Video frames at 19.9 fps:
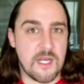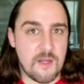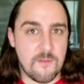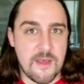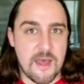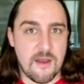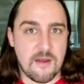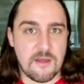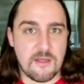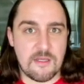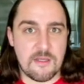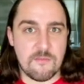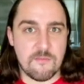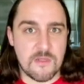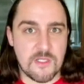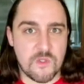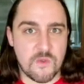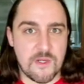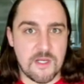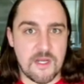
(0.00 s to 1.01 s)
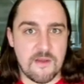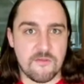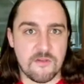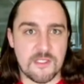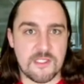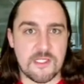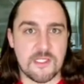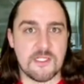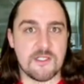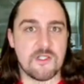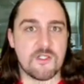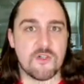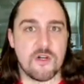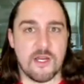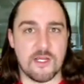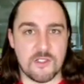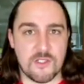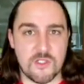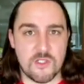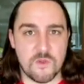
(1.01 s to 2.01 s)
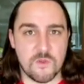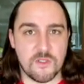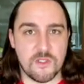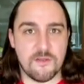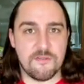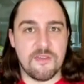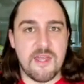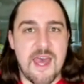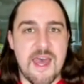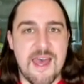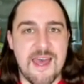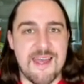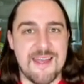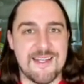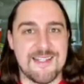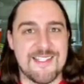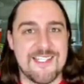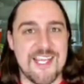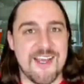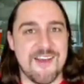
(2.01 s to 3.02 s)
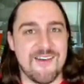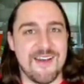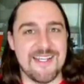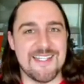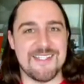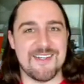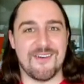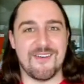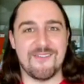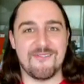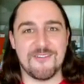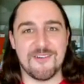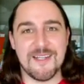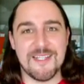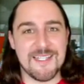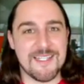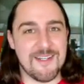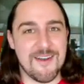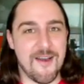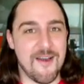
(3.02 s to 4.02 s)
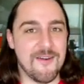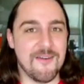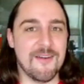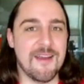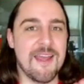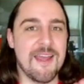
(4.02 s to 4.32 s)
about in between ever since trying to do all of that, so I don't really know